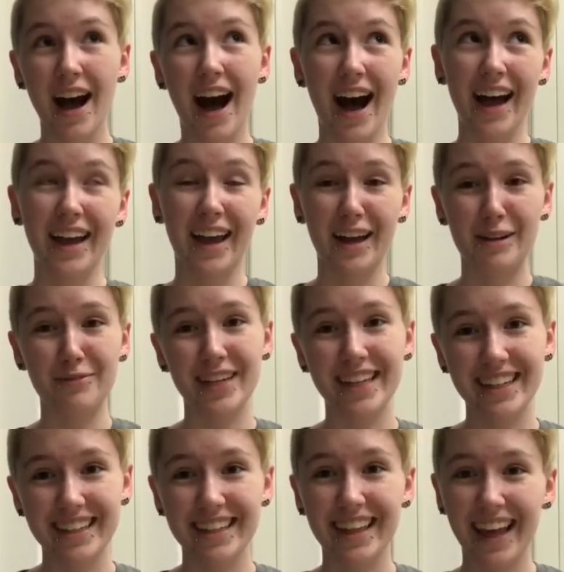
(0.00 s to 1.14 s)
I am
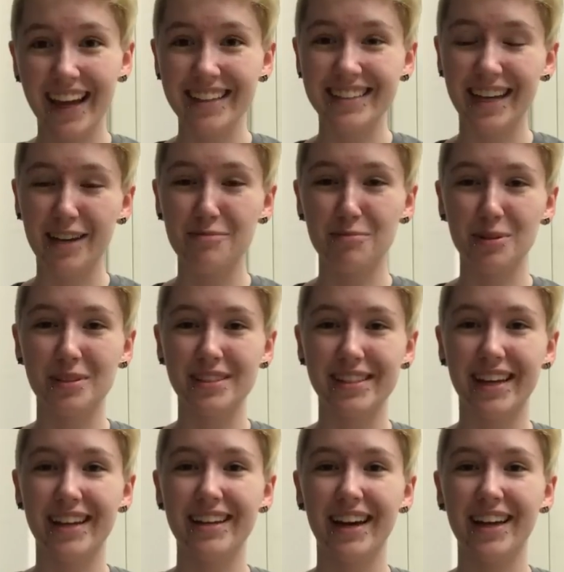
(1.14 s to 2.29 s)
in that 10%.
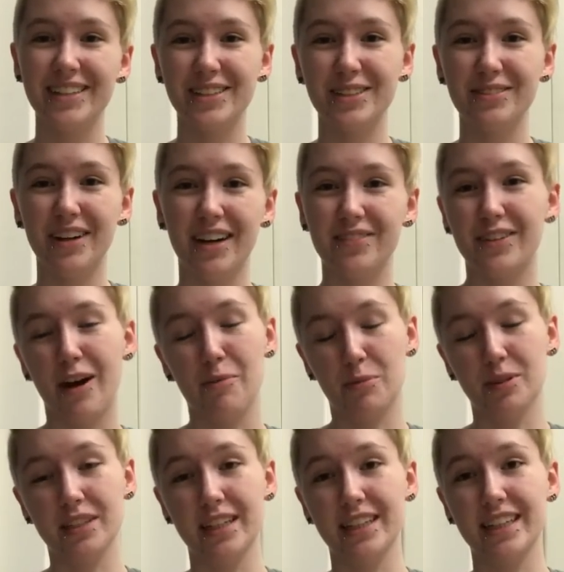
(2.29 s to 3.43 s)
I do have
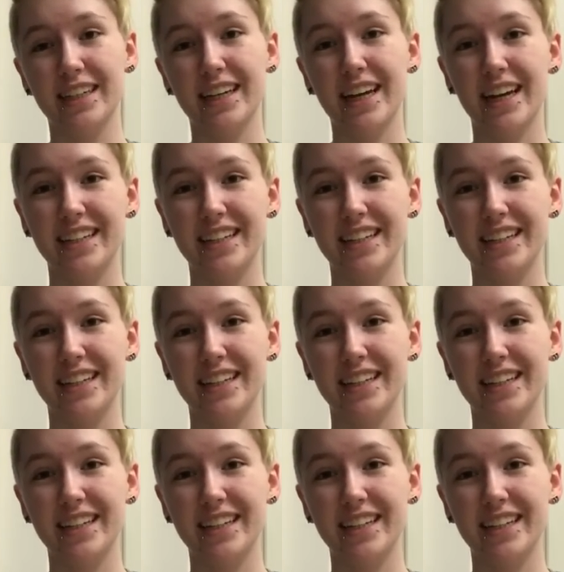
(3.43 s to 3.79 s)
coprolalia,